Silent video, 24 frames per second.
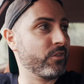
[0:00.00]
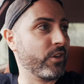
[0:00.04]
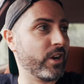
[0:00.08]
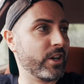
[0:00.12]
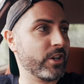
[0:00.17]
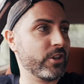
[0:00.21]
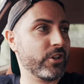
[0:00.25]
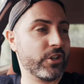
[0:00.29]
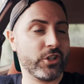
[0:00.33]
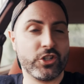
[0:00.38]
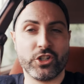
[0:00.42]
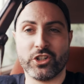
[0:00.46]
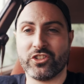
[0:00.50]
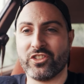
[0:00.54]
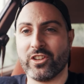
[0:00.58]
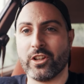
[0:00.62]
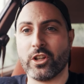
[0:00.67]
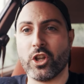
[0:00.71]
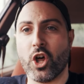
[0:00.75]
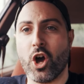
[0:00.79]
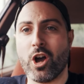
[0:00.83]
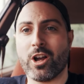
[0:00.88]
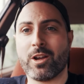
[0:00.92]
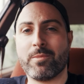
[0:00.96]
funnier to just
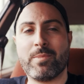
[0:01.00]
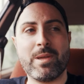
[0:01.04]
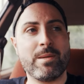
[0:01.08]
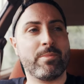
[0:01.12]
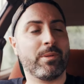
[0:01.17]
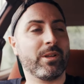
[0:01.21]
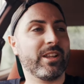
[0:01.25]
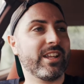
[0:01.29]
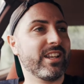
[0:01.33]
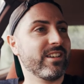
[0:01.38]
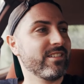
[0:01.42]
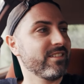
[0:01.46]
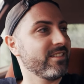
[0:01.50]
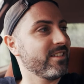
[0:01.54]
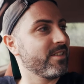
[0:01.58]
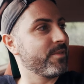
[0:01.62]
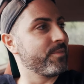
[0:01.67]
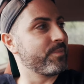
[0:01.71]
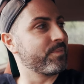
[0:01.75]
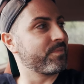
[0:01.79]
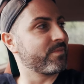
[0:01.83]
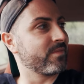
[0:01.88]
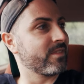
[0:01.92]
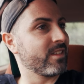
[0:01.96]
lock people in
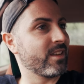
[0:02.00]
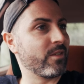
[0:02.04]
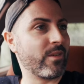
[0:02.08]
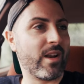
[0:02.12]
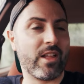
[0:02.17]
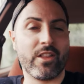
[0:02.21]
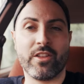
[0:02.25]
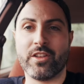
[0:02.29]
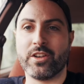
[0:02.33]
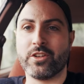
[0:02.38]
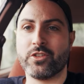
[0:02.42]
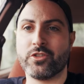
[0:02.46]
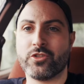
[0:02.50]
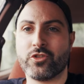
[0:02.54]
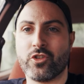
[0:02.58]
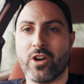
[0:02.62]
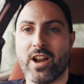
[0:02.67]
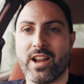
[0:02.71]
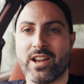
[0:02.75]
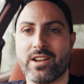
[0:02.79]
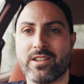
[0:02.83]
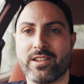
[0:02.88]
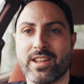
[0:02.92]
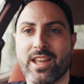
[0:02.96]
rather than
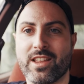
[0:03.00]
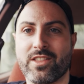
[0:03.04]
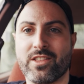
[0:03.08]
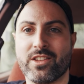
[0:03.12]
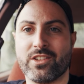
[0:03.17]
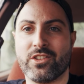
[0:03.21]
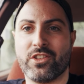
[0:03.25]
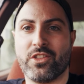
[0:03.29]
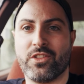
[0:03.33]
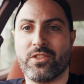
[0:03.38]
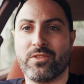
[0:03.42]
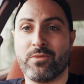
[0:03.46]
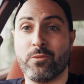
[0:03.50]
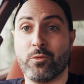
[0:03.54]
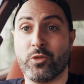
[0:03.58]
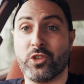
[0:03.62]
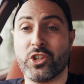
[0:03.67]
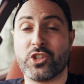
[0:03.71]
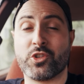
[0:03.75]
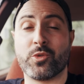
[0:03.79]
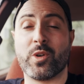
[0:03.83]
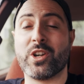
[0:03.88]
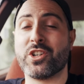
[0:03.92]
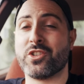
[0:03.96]
try and get this
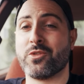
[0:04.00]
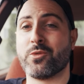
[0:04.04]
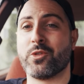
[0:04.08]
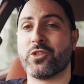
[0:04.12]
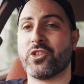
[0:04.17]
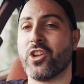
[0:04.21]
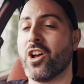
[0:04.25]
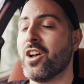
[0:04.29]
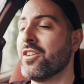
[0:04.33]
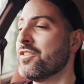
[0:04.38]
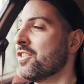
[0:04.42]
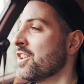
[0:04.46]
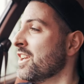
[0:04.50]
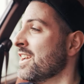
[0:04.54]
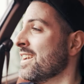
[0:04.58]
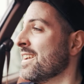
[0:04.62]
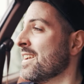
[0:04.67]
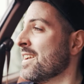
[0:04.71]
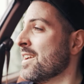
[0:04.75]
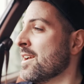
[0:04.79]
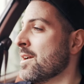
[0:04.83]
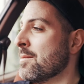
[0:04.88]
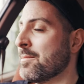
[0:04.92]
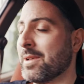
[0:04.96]
situation resolved.
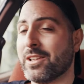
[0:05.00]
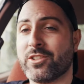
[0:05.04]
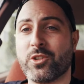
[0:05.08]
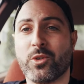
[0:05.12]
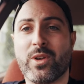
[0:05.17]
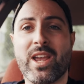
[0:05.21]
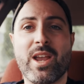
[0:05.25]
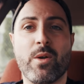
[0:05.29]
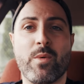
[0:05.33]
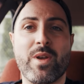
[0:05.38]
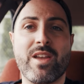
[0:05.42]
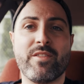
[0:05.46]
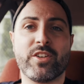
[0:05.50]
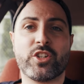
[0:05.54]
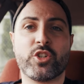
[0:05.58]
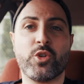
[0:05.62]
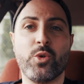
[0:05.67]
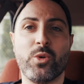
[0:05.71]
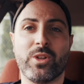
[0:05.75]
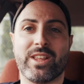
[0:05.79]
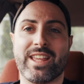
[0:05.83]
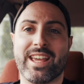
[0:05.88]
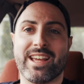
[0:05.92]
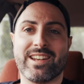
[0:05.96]
That's okay. We have a
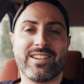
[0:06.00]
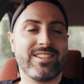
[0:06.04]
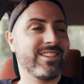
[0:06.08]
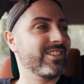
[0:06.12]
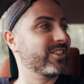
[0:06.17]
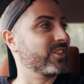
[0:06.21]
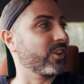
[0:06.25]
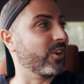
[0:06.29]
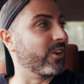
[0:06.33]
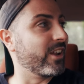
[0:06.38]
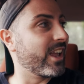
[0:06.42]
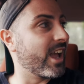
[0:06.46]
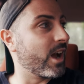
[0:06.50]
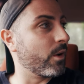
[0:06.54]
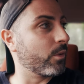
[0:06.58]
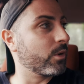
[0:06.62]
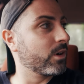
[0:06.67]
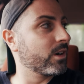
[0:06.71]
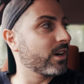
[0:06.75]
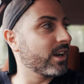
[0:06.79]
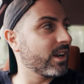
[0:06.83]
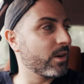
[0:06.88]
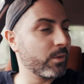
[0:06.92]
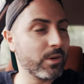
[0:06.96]
toolkit, so yeah,
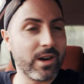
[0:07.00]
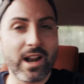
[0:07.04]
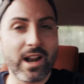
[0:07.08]
we're uh,